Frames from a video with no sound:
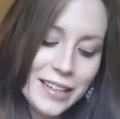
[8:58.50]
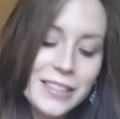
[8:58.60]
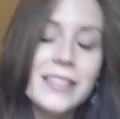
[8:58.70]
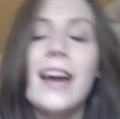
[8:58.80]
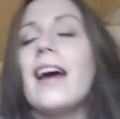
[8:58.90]

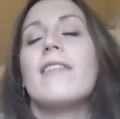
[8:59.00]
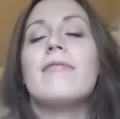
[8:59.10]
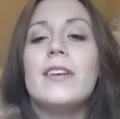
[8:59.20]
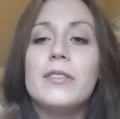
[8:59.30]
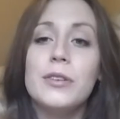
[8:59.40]
is that I
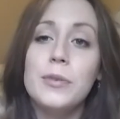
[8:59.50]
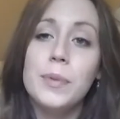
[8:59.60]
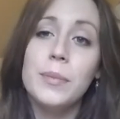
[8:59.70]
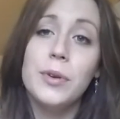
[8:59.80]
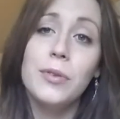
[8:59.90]
feel
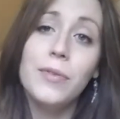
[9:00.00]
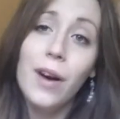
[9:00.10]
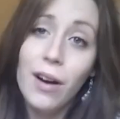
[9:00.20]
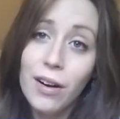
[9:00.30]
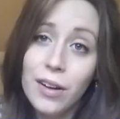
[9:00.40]
Cooper move
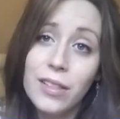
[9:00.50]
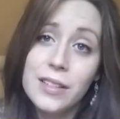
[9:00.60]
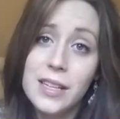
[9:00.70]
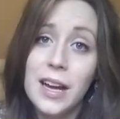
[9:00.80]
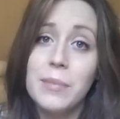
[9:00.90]
all
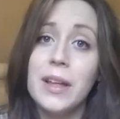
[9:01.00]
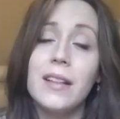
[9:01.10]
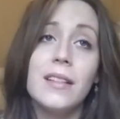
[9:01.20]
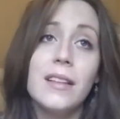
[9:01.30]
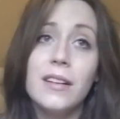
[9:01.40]
the time.
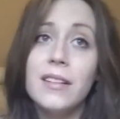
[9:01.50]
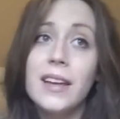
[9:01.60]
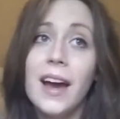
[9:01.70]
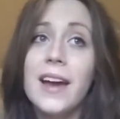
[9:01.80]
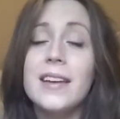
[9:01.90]
Like
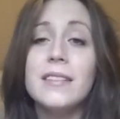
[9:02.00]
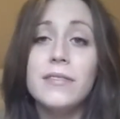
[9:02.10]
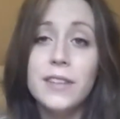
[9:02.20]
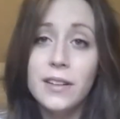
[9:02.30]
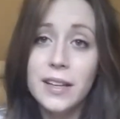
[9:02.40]
literally I can
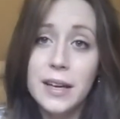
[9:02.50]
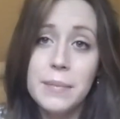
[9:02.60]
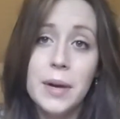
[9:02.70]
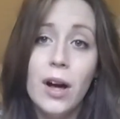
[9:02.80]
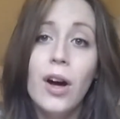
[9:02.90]
feel
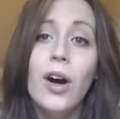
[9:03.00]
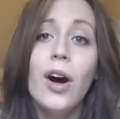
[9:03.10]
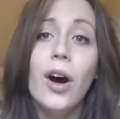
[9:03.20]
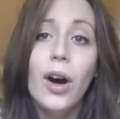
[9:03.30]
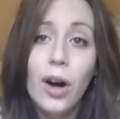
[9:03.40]
him
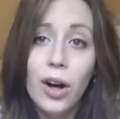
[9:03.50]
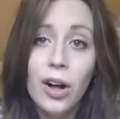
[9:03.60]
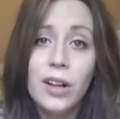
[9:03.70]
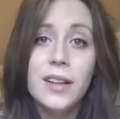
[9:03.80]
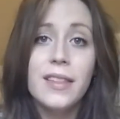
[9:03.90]

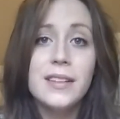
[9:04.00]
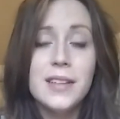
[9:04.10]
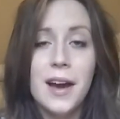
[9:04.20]
all the